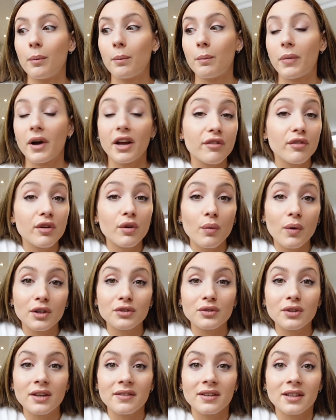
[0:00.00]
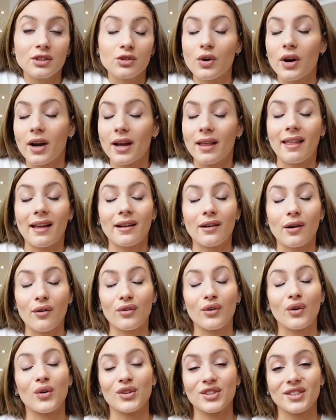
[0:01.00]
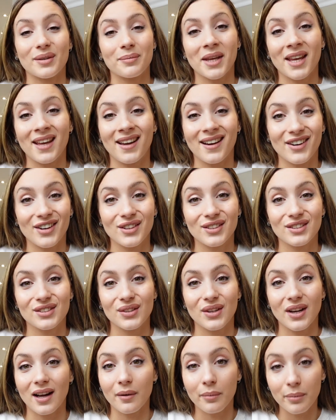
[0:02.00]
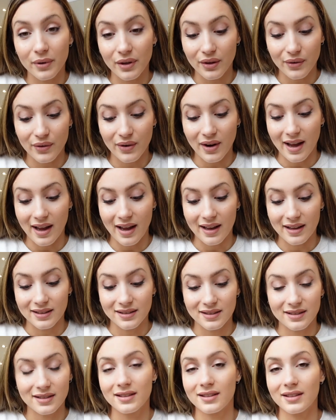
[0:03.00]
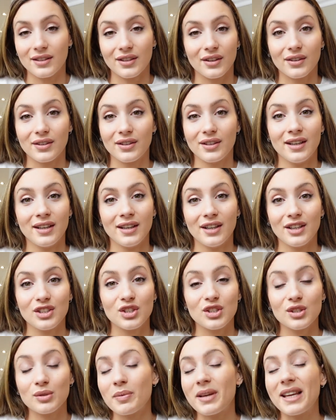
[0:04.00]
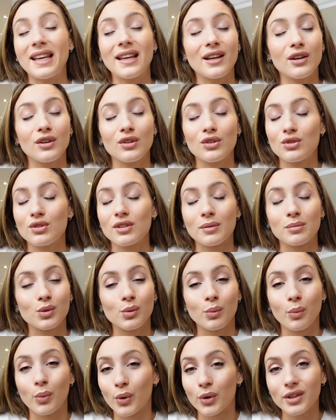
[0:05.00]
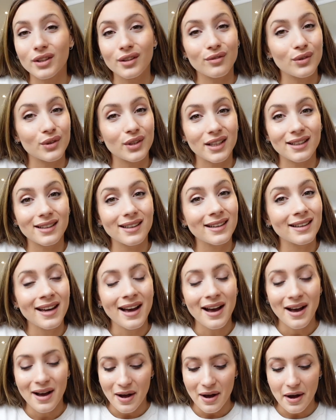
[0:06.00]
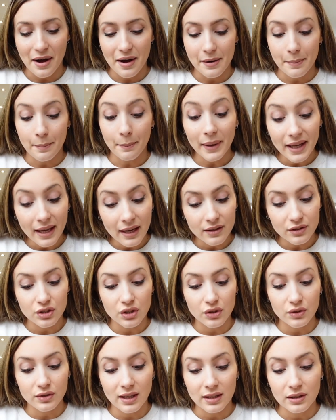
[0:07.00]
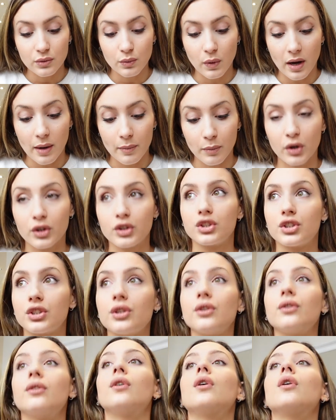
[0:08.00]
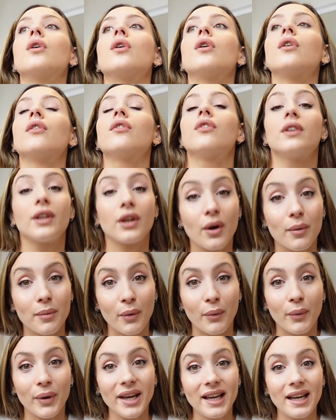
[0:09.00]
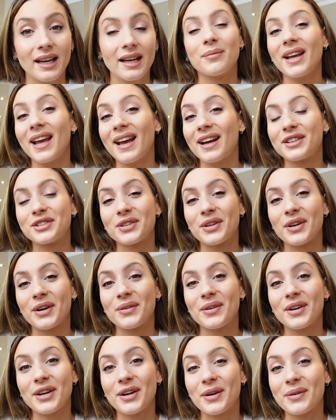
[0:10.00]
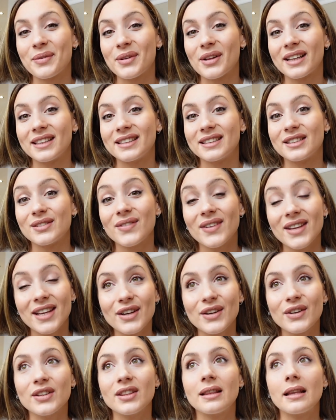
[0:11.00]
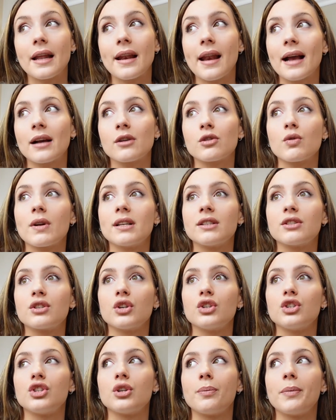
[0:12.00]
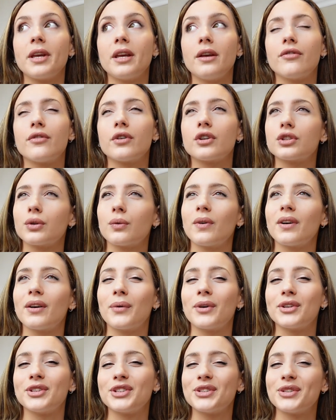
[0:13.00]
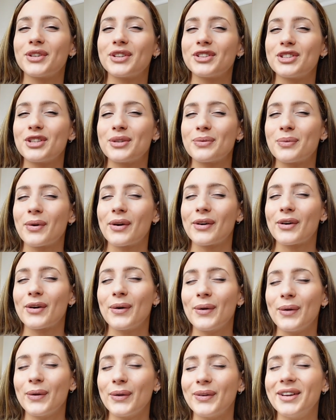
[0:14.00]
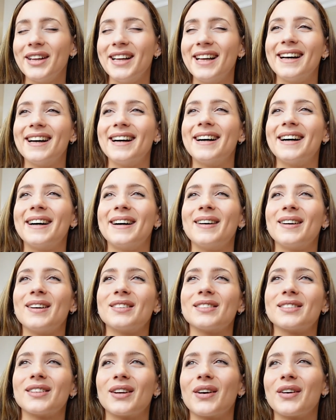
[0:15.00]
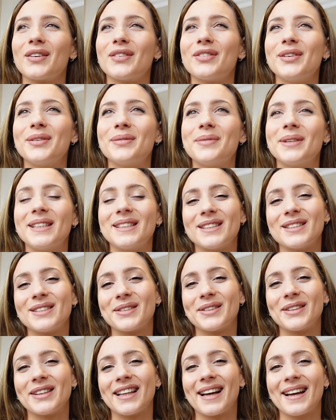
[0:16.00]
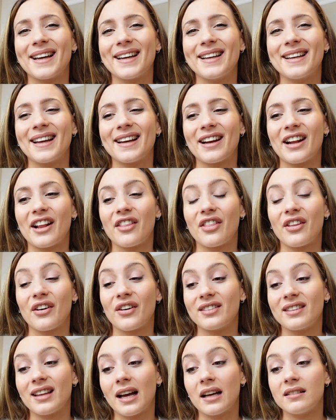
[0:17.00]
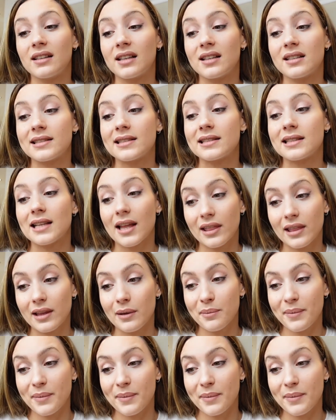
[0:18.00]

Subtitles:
But if you want to give it a try, then of course I'm here to help you, and you know, just be here, do some support if you need it. But yeah, so that's what I'm going to do for the coming week. But yeah, so I really hope you like this video. The next one is going to be, first of all, I want to do a gym wear haul because I got a few pieces online and I thought that there is nothing